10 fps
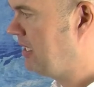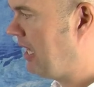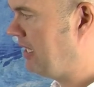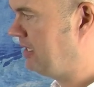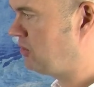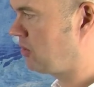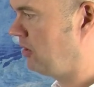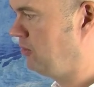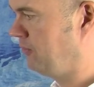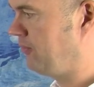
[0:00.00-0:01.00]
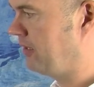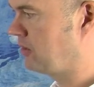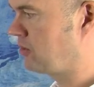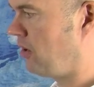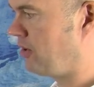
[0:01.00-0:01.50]
And then suddenly you
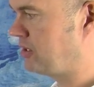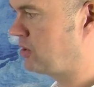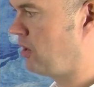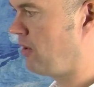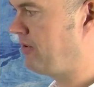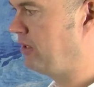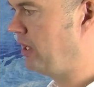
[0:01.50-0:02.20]
think God is love and